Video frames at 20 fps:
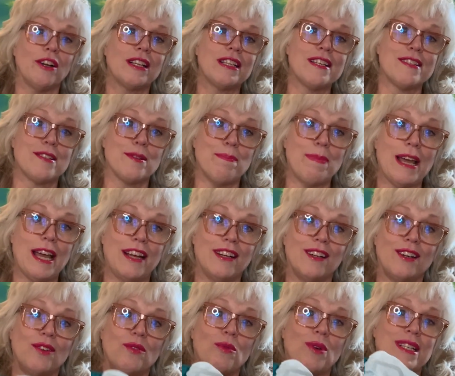because the
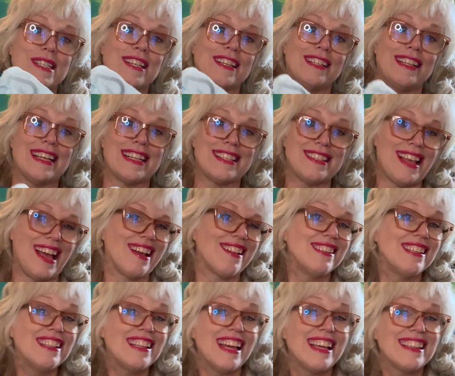pattern wasn't
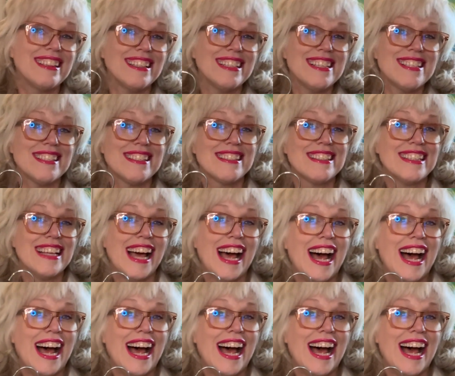exactly like this.